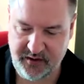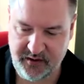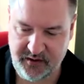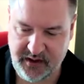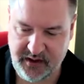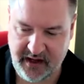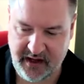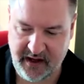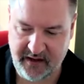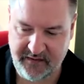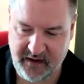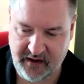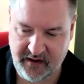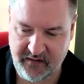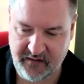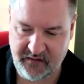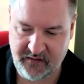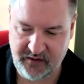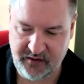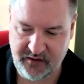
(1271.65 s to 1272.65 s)
yeah,
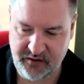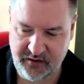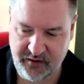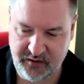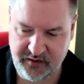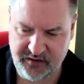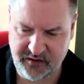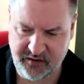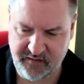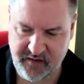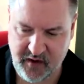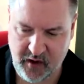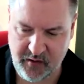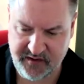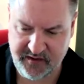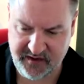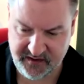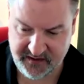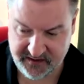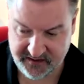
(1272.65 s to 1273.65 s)
that you do sort of
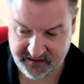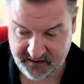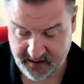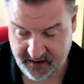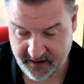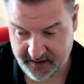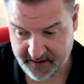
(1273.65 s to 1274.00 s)
notice